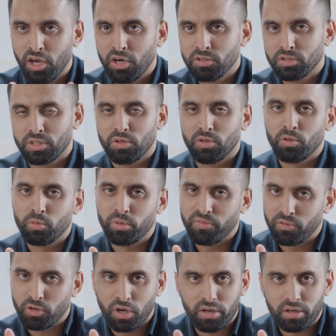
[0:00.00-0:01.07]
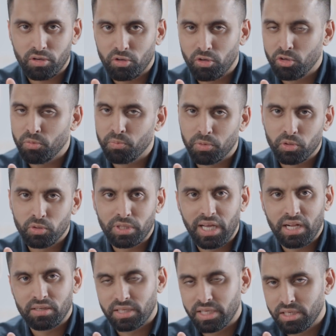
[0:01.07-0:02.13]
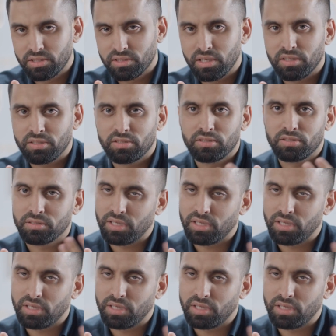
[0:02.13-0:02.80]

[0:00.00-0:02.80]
So we've got blue dial Datejust,